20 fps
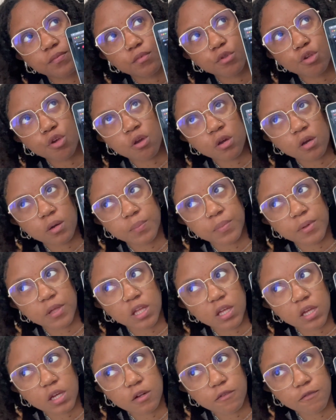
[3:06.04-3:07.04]

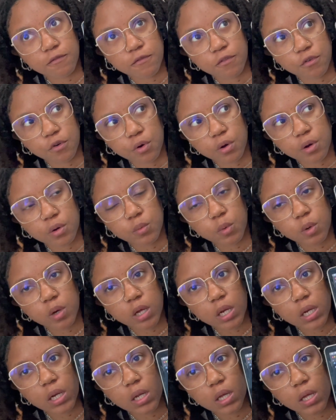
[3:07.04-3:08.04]
European
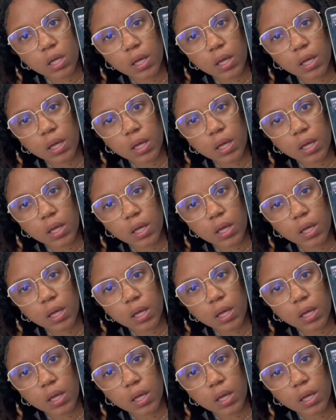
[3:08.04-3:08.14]
4-in-1,